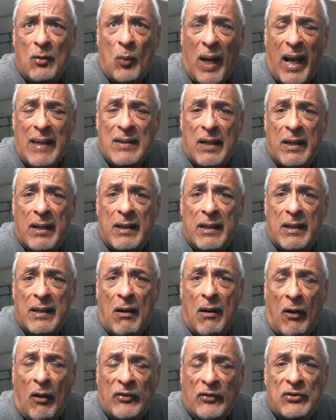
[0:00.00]
the way, they're going
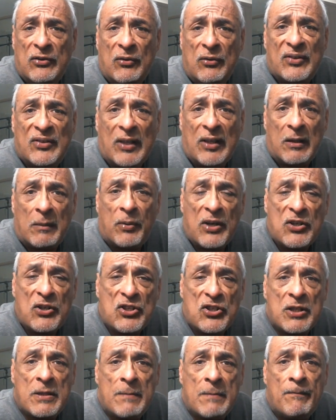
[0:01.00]
to also do a
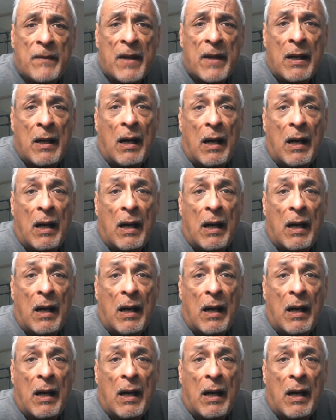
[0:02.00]
celebration